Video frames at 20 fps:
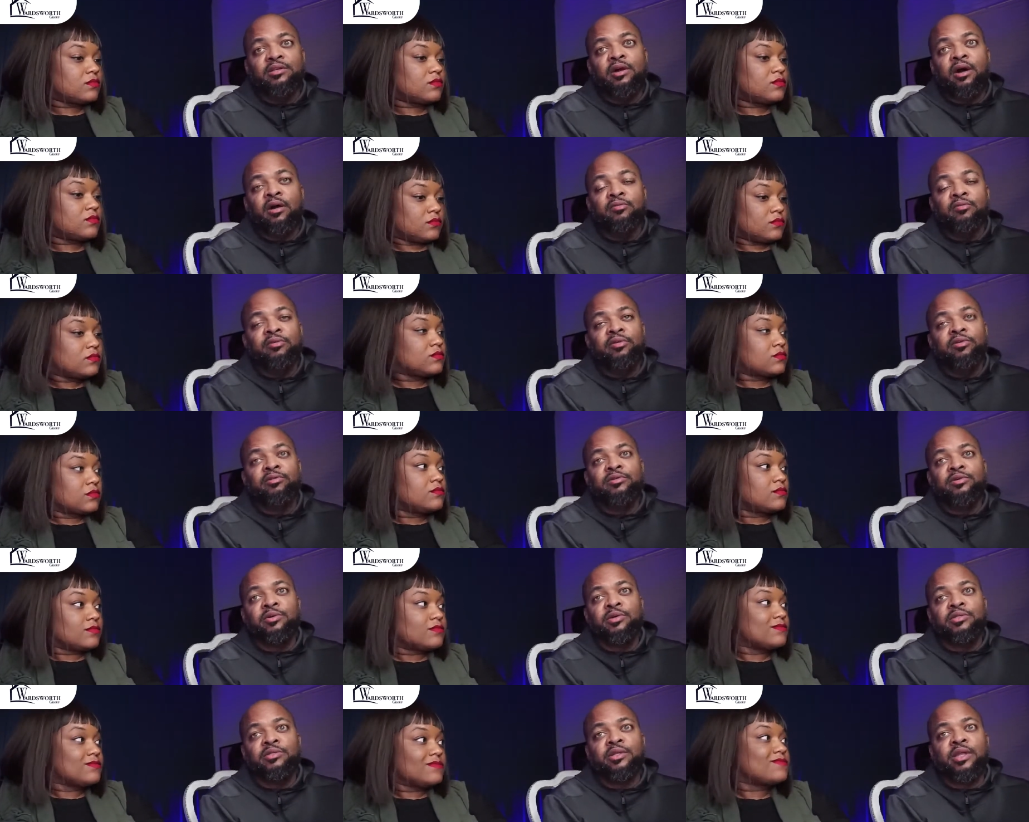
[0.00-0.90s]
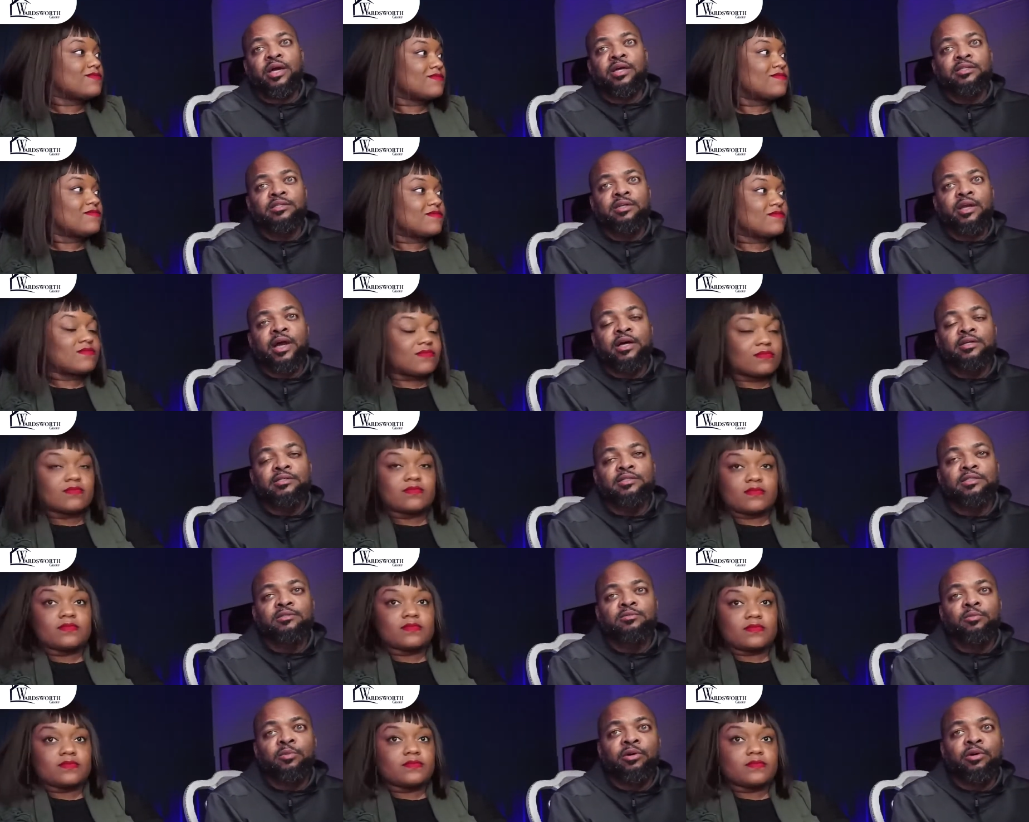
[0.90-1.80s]
Speaker 1: are offering you two hundred thousand, your house is
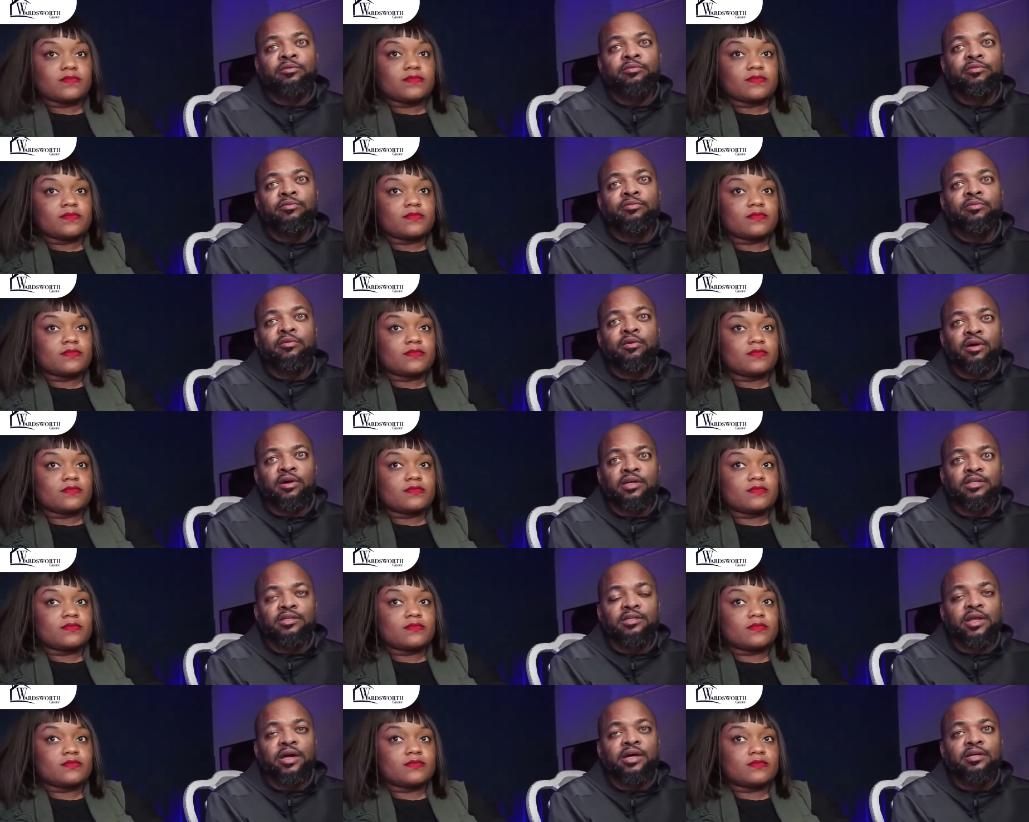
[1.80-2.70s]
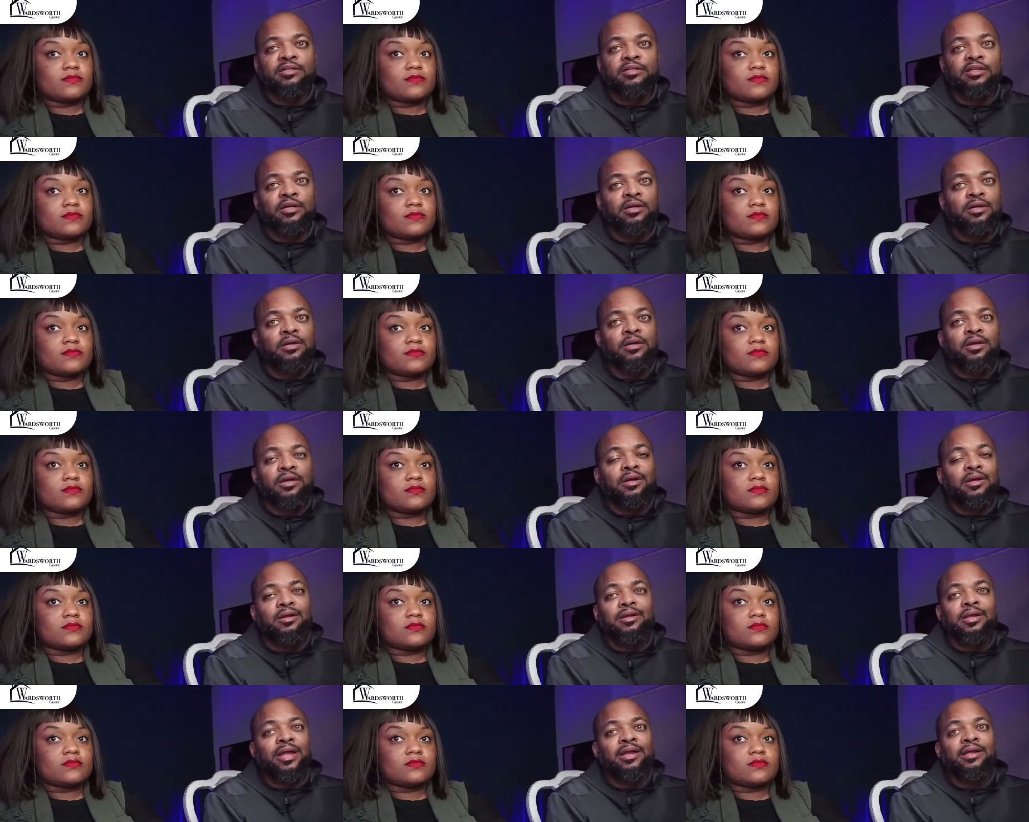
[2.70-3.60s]
worth four hundred thousand.
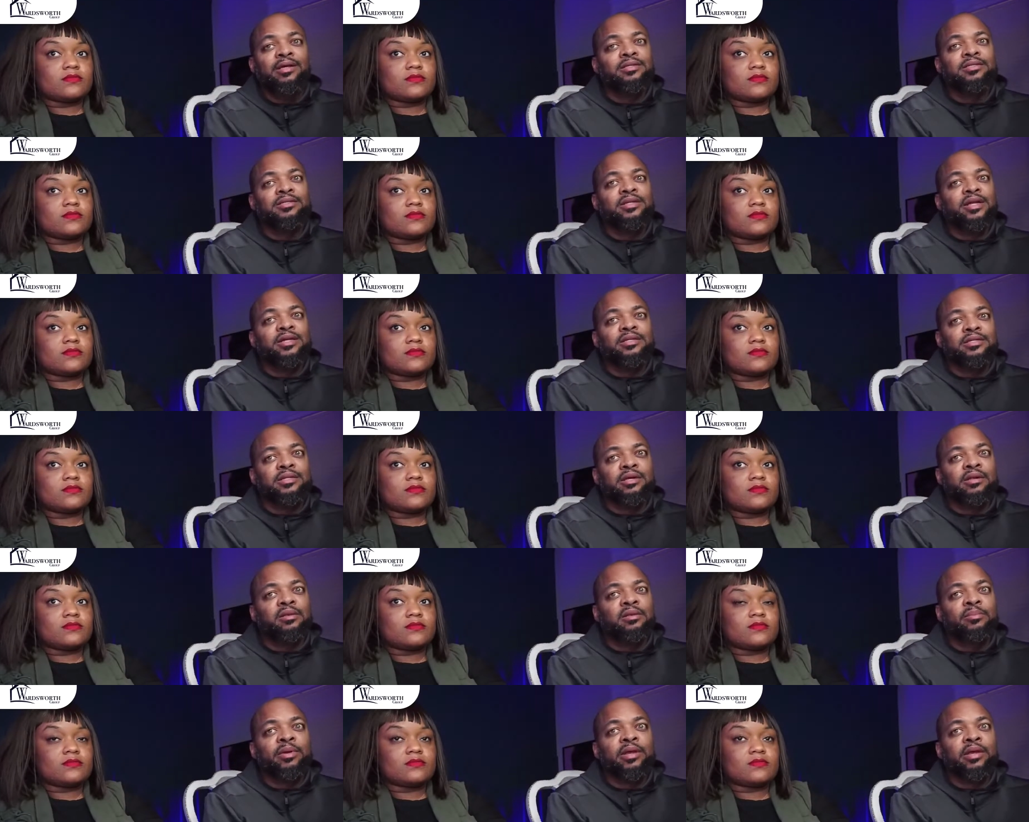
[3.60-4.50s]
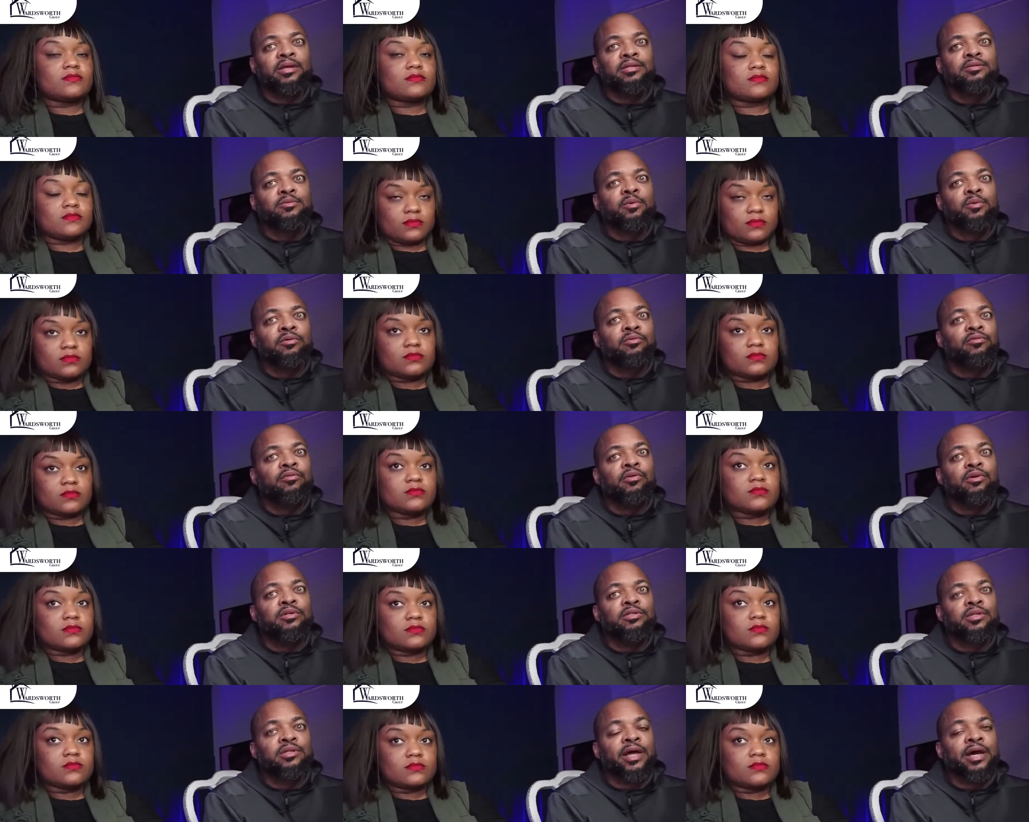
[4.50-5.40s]
That doesn't necessarily mean it's worth four
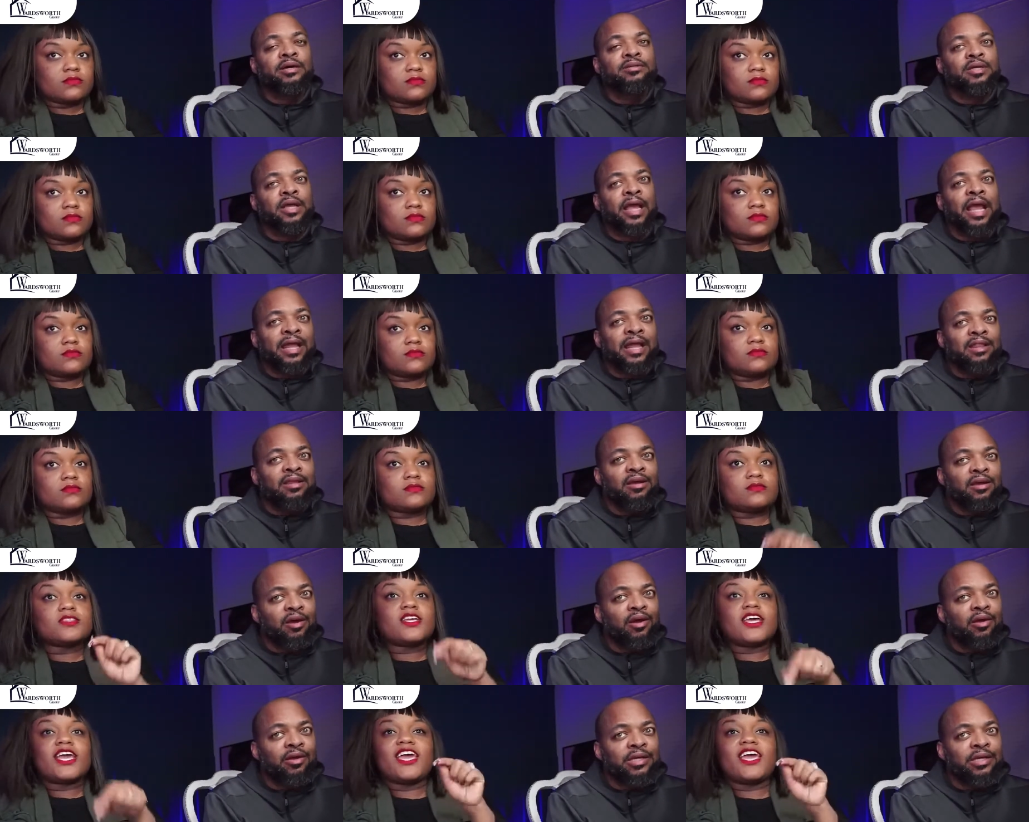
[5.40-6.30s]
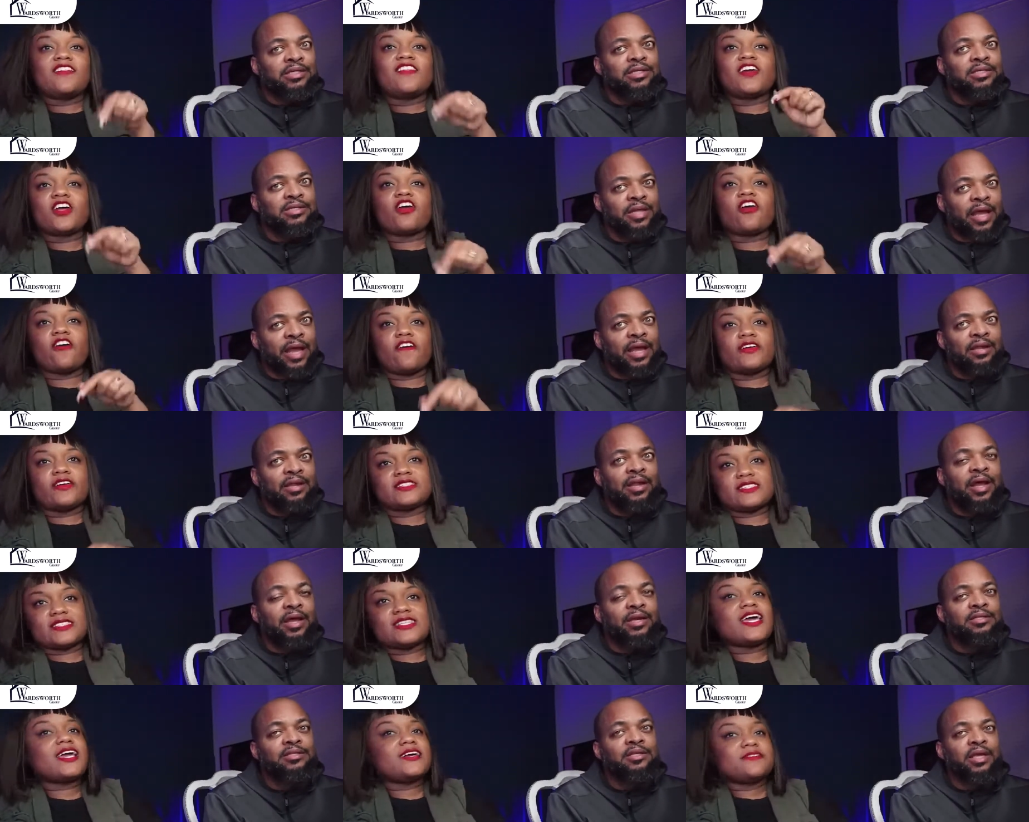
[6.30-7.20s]
hundred thousand in the current in the state current
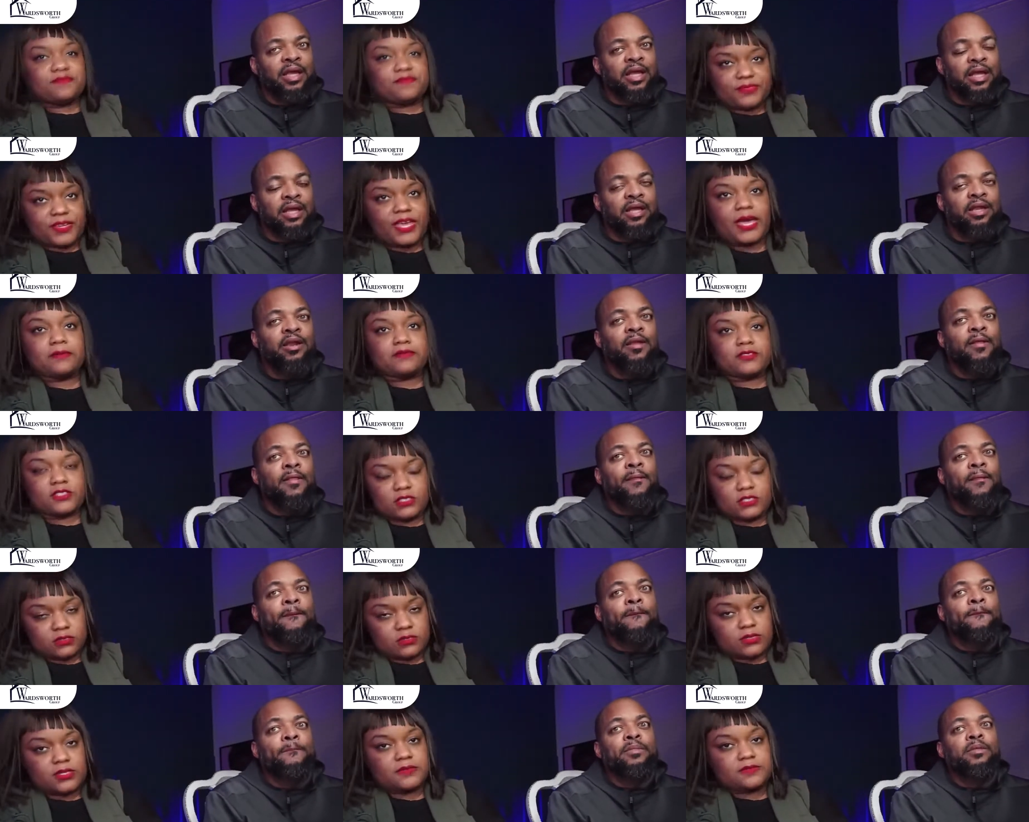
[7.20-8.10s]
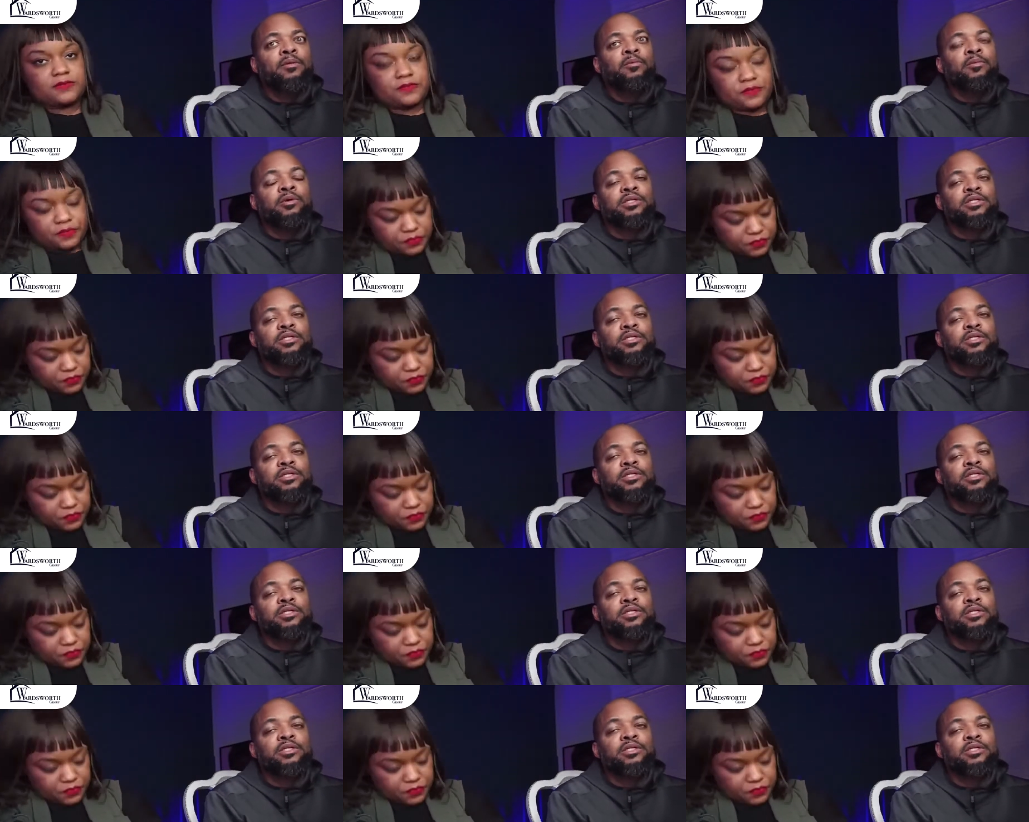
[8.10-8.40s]
state. In. Absolutely, we're